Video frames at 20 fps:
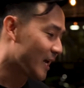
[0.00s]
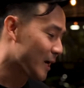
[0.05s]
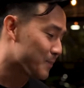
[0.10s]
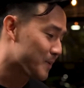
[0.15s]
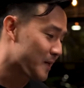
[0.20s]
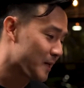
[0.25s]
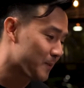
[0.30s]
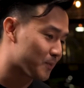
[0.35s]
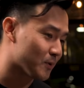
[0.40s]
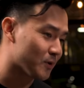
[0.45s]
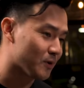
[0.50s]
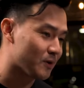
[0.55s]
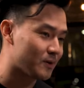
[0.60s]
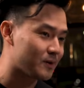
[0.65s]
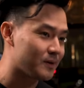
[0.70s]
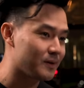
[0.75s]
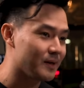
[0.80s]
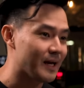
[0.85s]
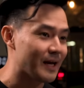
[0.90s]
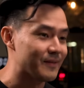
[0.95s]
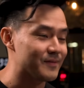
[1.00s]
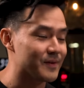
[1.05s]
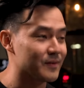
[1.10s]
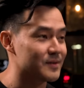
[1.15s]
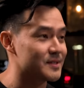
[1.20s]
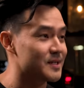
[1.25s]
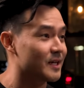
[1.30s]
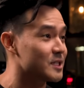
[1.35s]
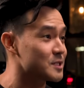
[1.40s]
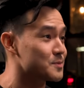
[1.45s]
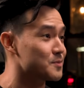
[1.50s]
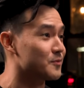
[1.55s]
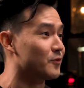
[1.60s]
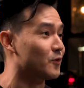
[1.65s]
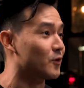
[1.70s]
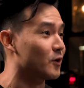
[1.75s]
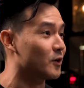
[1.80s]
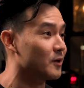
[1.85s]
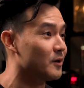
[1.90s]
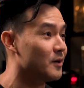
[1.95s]
a lot of people have ever done this
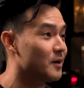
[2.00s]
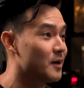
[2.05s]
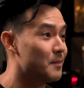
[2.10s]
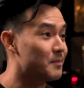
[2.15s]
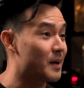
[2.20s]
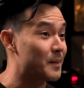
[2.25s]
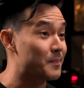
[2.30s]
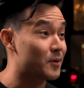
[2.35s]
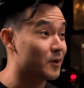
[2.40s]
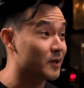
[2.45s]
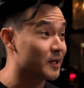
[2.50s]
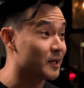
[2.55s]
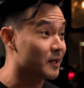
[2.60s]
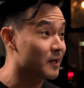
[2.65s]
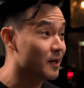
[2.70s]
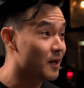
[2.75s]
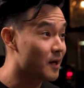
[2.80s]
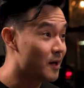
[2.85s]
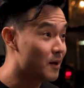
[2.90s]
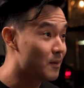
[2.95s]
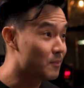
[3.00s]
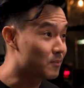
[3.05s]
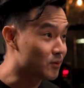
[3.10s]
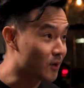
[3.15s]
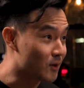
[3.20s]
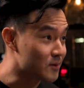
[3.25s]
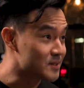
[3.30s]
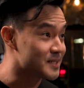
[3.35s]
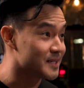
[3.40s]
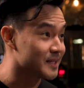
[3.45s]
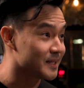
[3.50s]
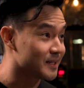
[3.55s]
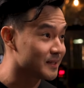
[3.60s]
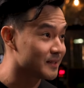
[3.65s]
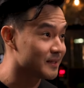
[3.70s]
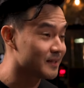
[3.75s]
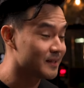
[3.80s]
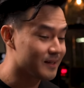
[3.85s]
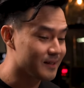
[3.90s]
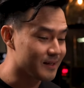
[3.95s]
before by putting
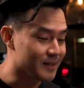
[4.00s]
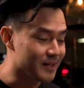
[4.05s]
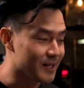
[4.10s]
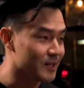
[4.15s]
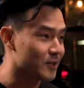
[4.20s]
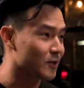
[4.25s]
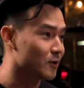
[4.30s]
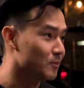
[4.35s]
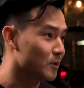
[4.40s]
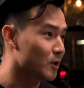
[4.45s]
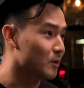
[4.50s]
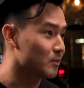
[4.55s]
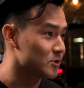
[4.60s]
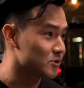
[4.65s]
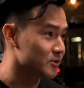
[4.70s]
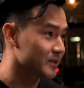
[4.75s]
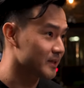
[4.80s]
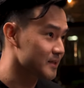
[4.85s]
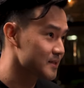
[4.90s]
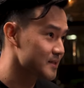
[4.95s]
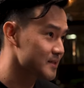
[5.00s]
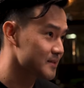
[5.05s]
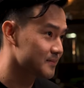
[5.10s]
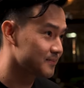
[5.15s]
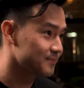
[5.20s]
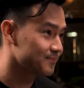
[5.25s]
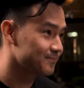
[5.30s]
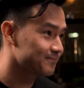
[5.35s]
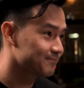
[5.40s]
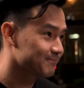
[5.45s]
protein in their boba drinks.